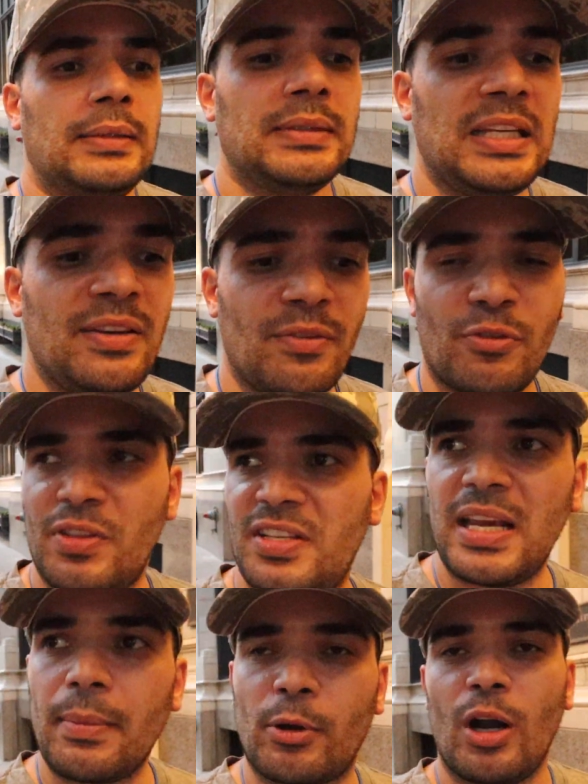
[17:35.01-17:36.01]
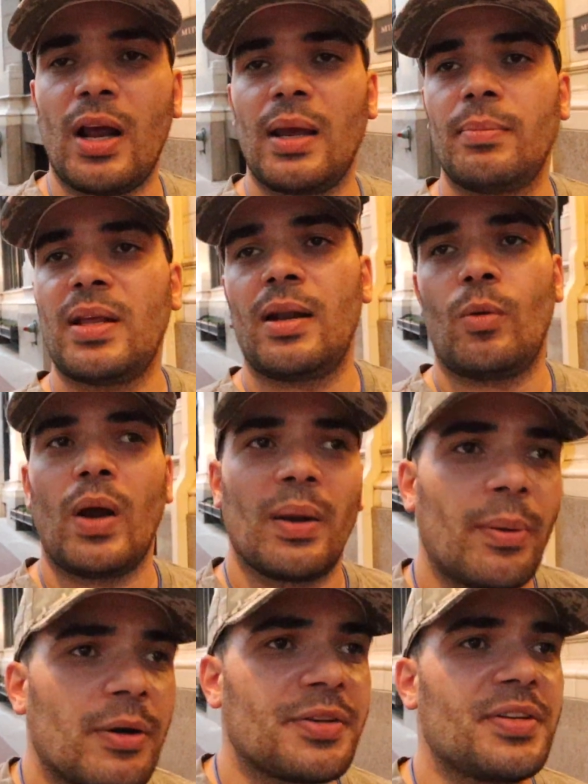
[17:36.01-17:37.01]
even for the same crime that a white
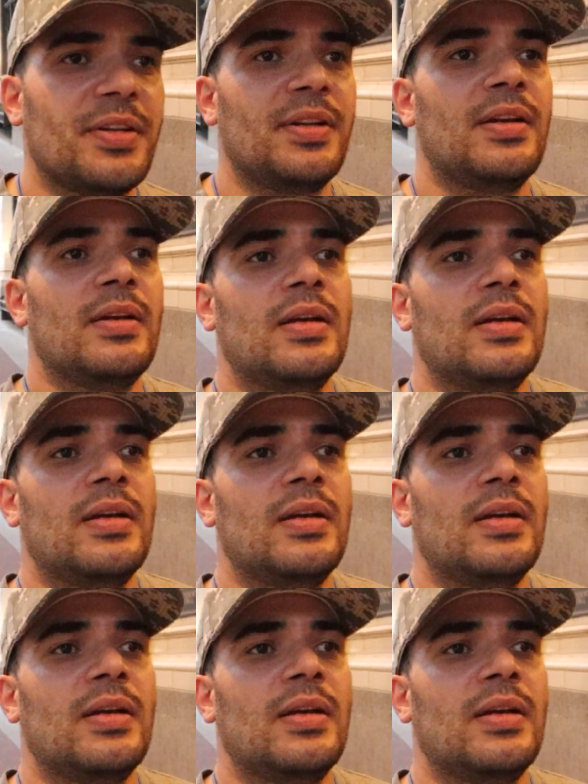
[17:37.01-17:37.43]
person